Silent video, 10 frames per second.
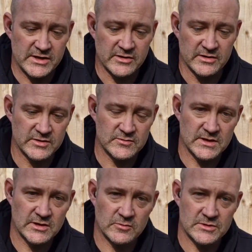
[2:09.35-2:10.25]
you can use
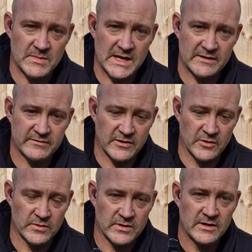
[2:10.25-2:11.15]
an old
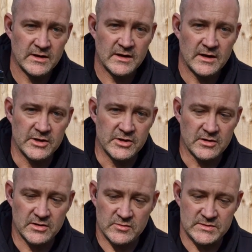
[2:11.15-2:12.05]
smartphone and you
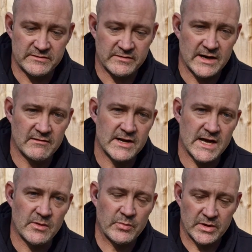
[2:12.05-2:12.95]
can use it via an app.